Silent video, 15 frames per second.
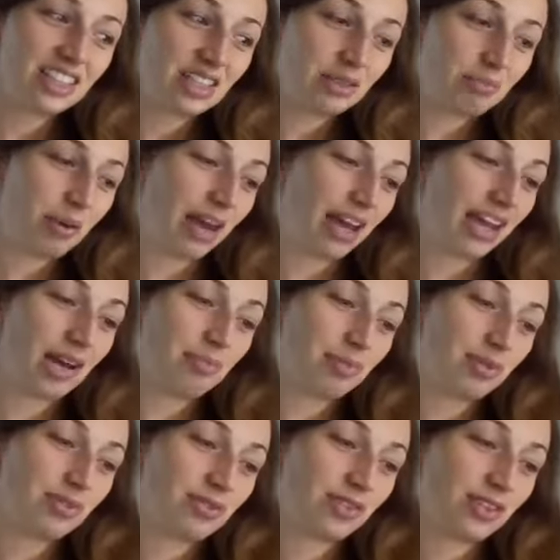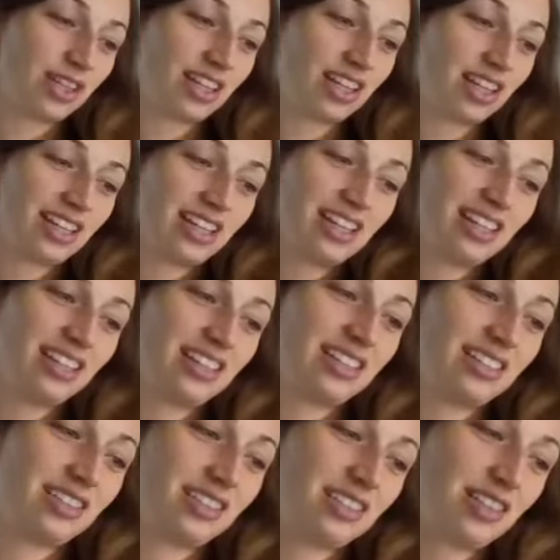you pay up for
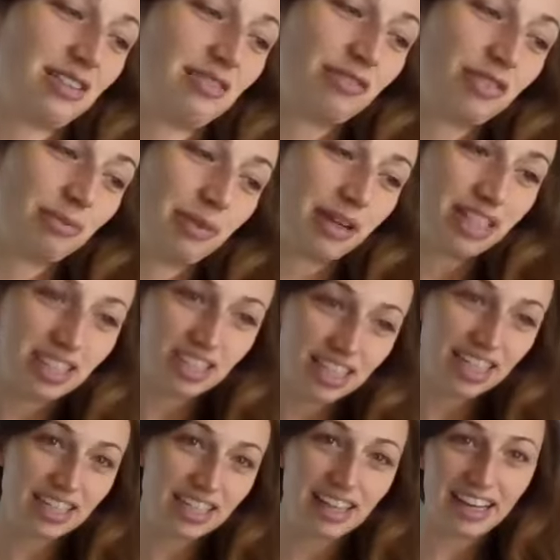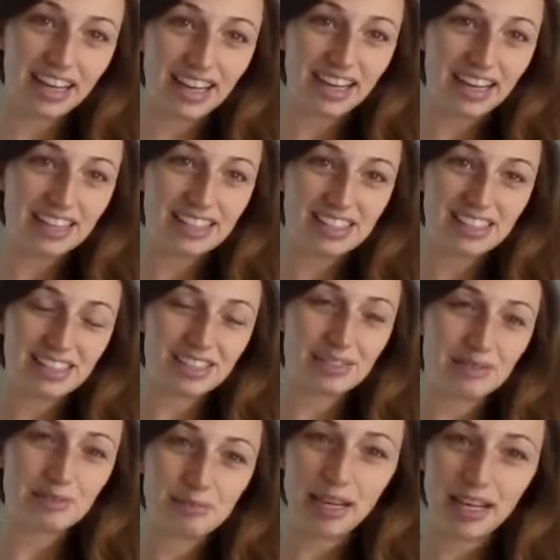the information, and
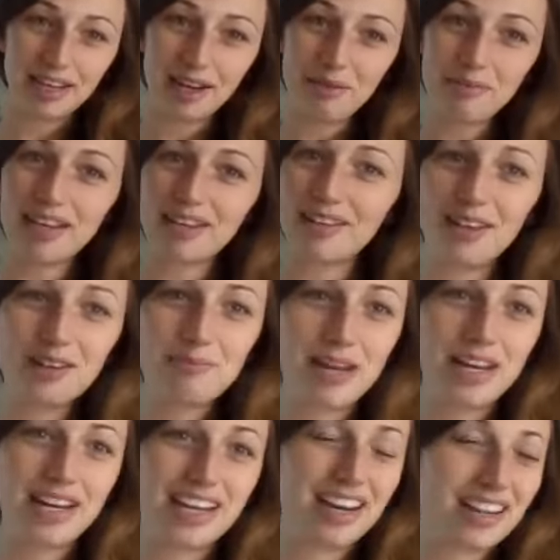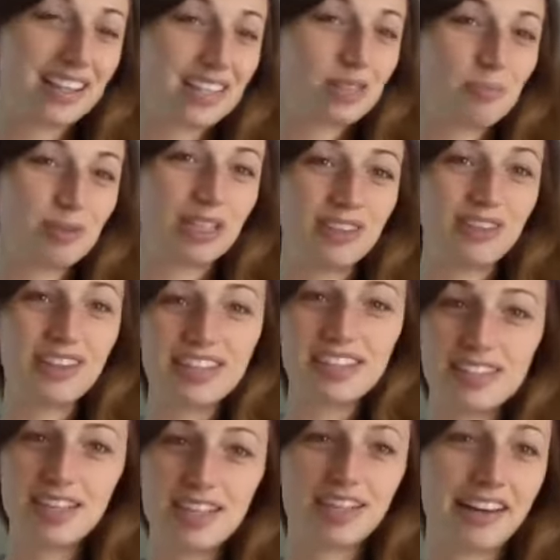you may not make a lot of money out of this, but you get
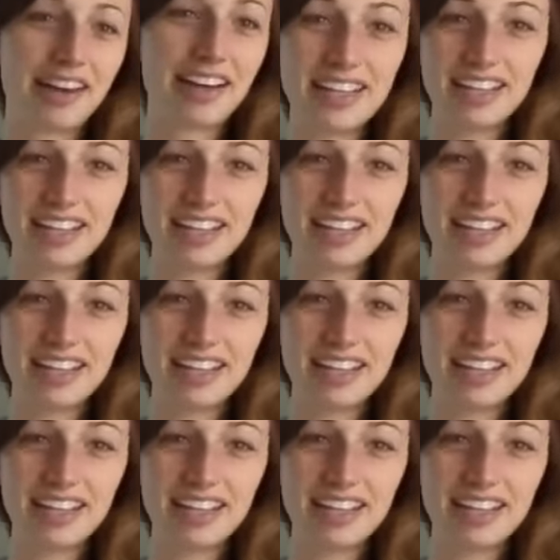to see your